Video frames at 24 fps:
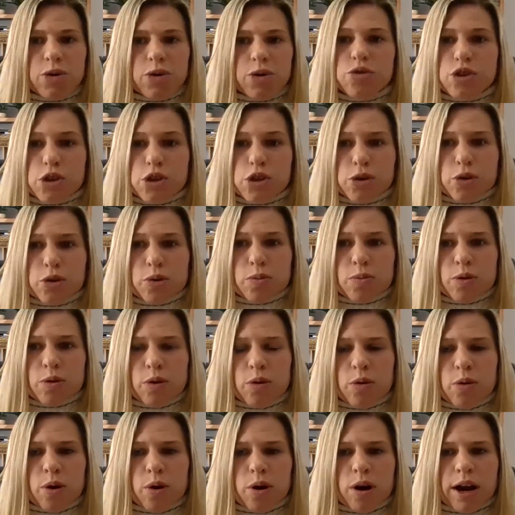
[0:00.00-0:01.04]
Zoom
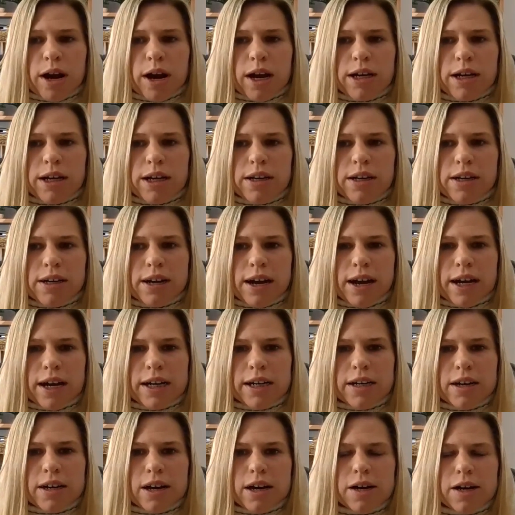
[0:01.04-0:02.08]
or any
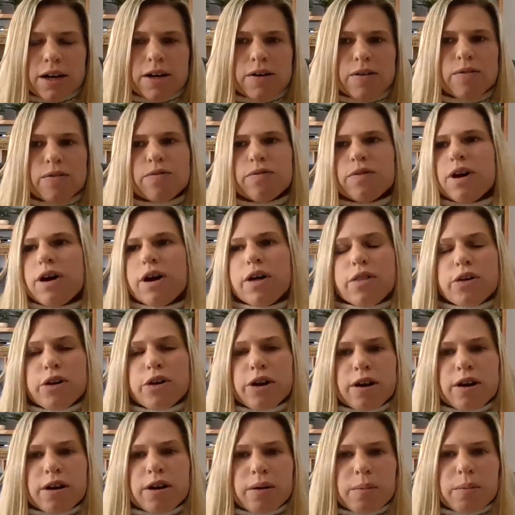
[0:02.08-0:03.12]
kind of
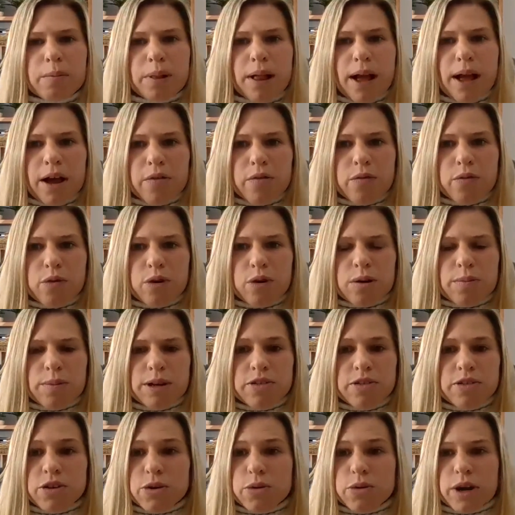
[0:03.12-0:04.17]
other platform
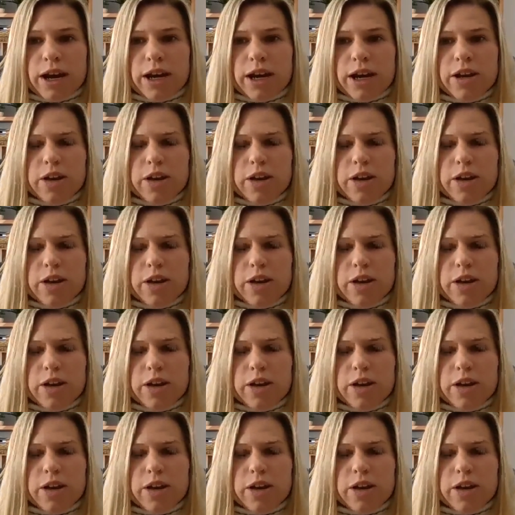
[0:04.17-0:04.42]
is okay.